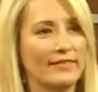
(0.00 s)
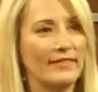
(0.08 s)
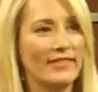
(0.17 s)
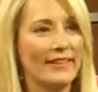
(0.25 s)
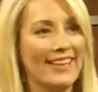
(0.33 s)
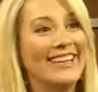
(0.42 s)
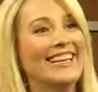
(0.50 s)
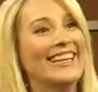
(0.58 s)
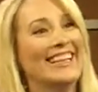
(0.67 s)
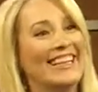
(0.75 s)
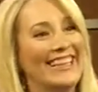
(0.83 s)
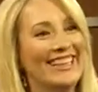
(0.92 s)
I know?
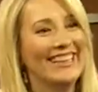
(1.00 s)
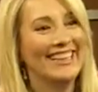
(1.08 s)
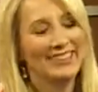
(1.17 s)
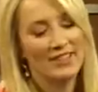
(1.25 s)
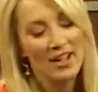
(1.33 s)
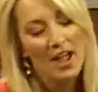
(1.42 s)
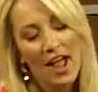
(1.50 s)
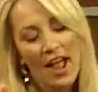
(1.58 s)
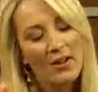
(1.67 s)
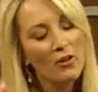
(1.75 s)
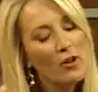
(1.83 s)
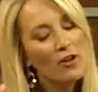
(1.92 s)
Go ahead, say it.